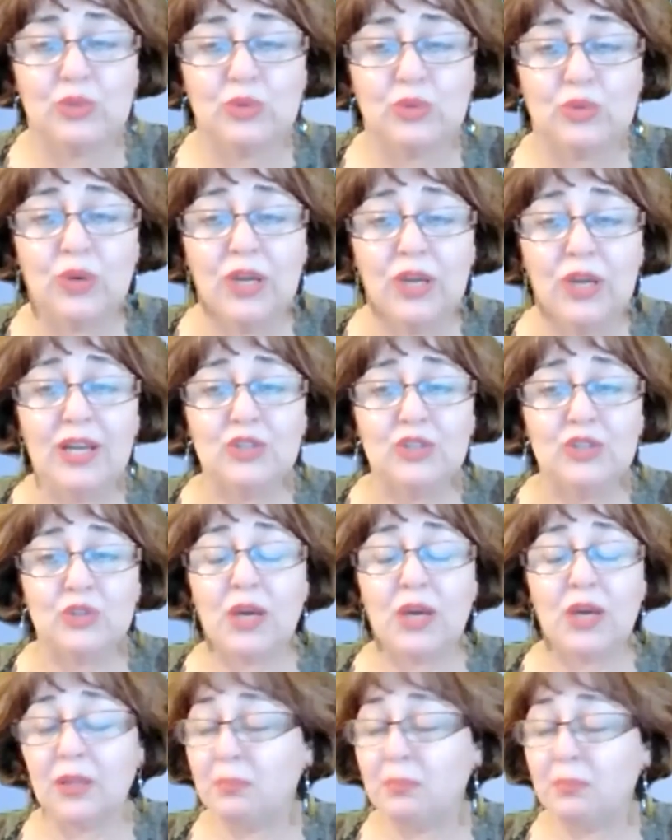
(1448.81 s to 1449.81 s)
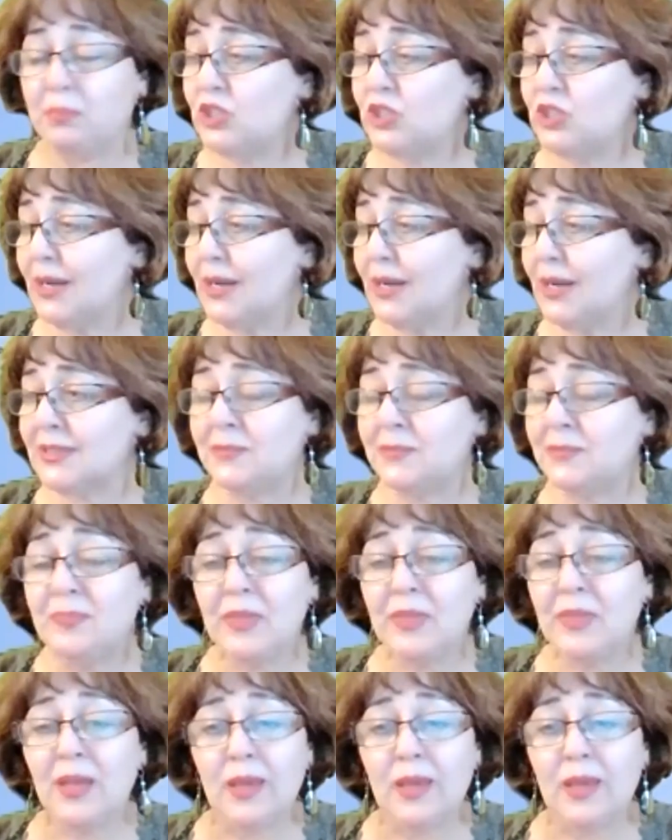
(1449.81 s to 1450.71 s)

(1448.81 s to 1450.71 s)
to help each other.